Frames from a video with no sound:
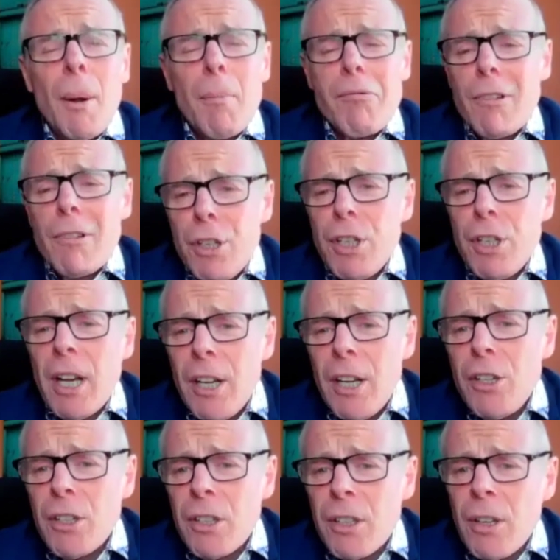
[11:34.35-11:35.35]

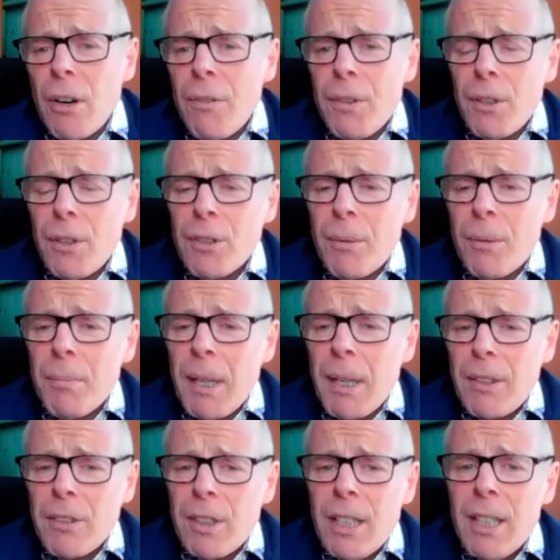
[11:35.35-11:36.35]
appreciation of this
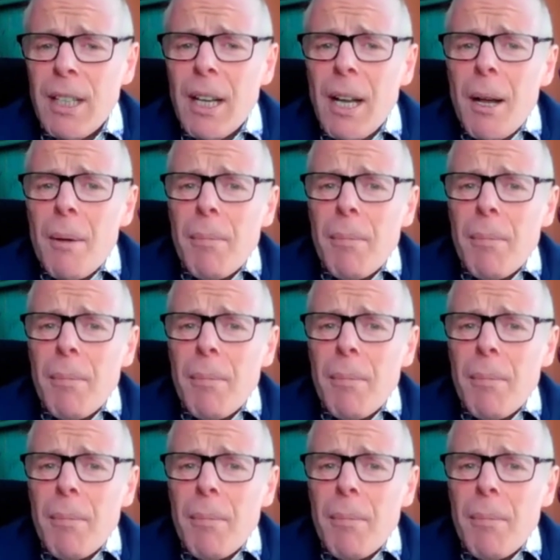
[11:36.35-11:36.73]
complexity